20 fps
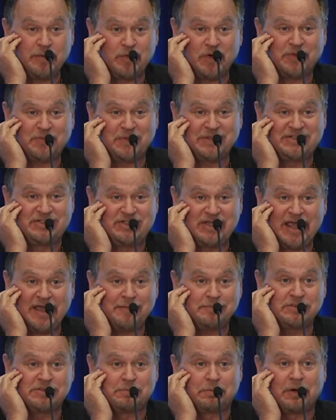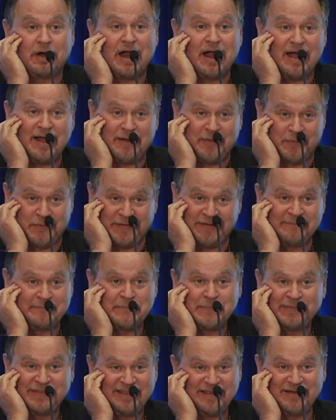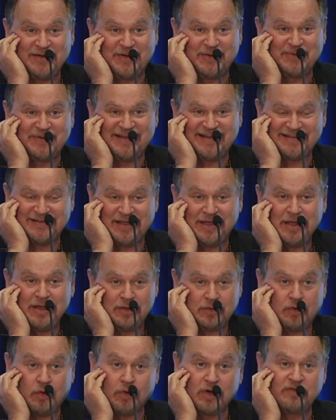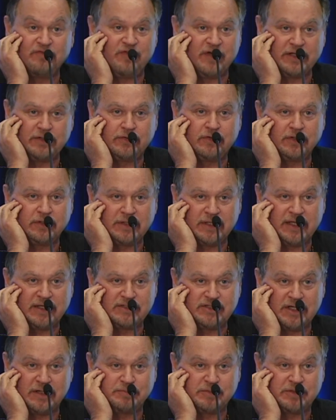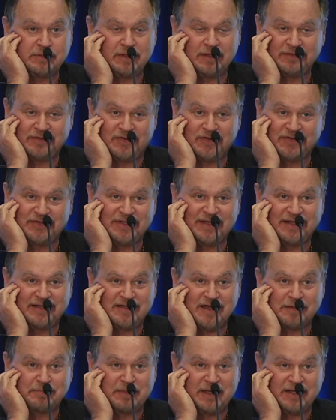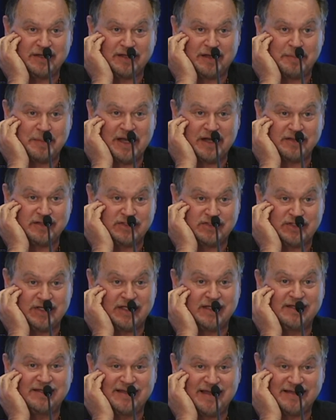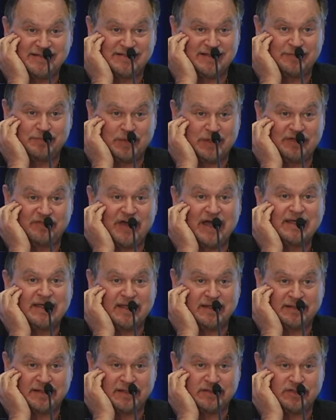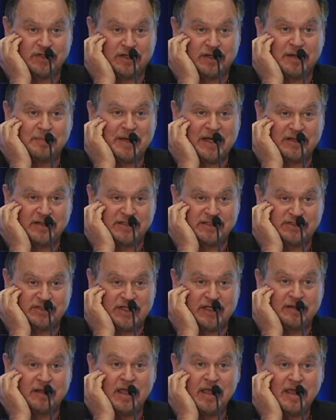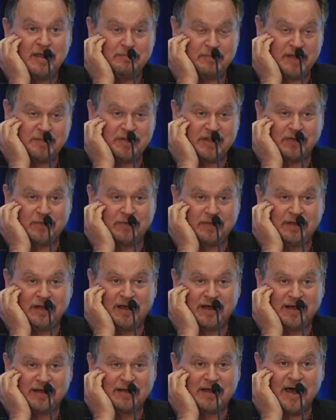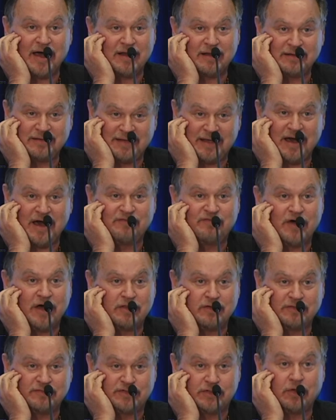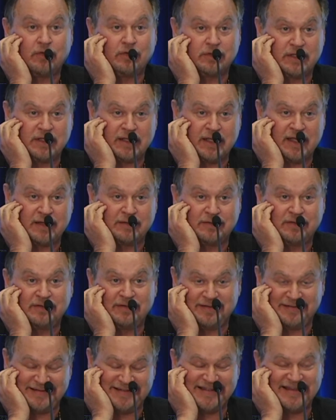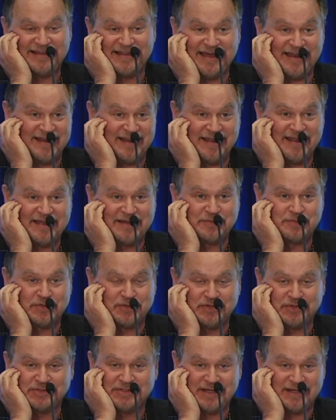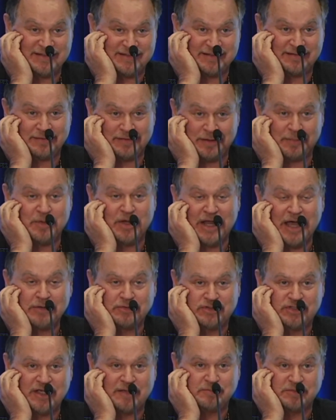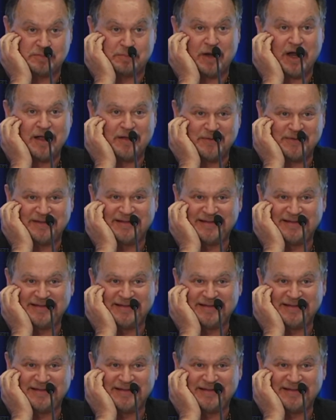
I worked with James Brown. You know, corn-fed couldn't get James, couldn't get Duckman to come out of the shed, and I said, well, if I can't get you to come out of the shed, maybe the uh, God, Godfather of Soul can get it. And then I introduced, I said, come on out, James Brown.